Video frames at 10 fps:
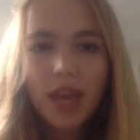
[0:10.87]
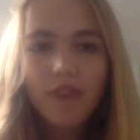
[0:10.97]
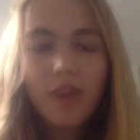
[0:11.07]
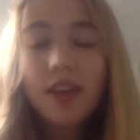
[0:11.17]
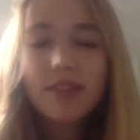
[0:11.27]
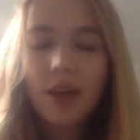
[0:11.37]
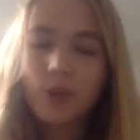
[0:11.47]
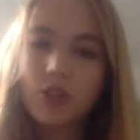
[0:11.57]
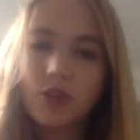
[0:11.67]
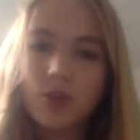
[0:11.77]
First, I
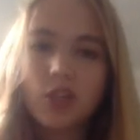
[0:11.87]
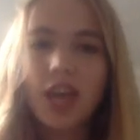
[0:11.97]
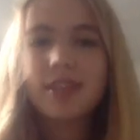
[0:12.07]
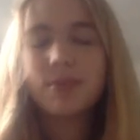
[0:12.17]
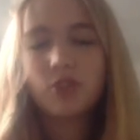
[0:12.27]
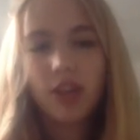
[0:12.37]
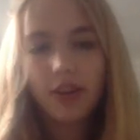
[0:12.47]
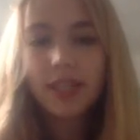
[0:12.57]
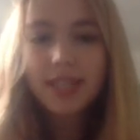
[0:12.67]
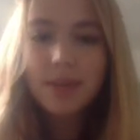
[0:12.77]
want to share some
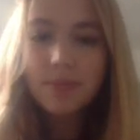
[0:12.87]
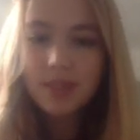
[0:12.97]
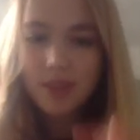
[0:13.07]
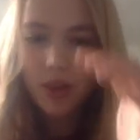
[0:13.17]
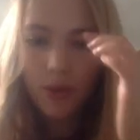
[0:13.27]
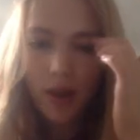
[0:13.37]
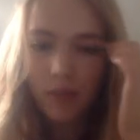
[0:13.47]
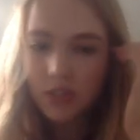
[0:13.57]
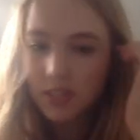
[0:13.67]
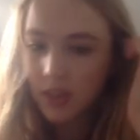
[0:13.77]
generic tips, so
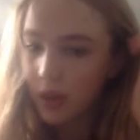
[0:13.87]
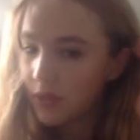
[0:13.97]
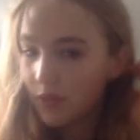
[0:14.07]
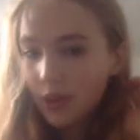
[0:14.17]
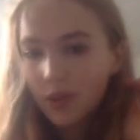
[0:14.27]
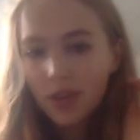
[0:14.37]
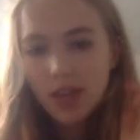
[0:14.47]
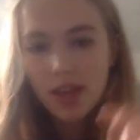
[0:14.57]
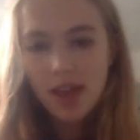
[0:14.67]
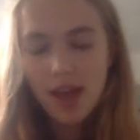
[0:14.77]
I'll just go through
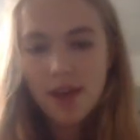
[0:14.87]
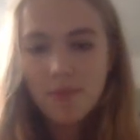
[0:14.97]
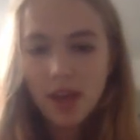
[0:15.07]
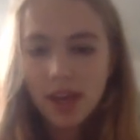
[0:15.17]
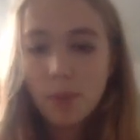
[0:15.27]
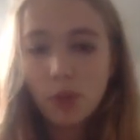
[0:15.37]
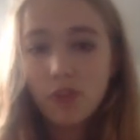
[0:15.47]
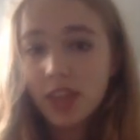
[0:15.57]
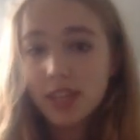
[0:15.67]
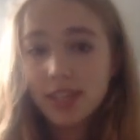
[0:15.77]
a couple of things